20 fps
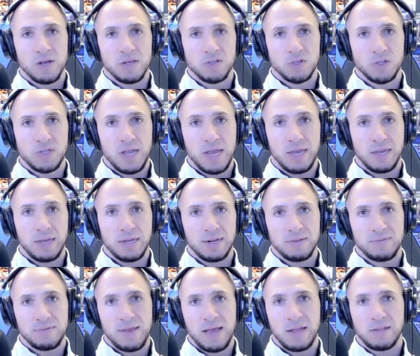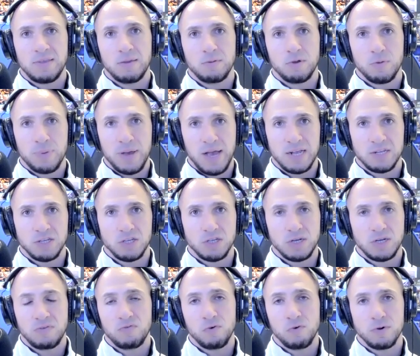Sting in a tag team
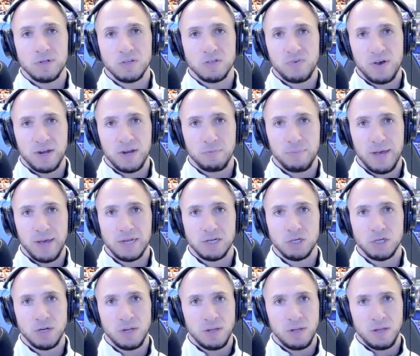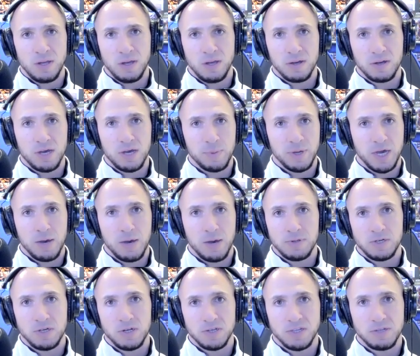capacity for his final match coming up
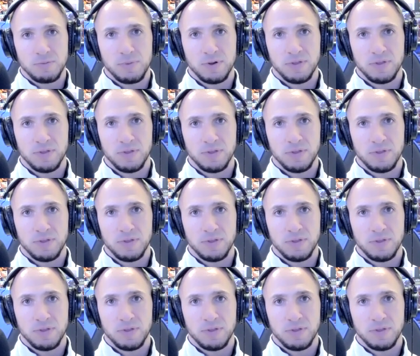in just a month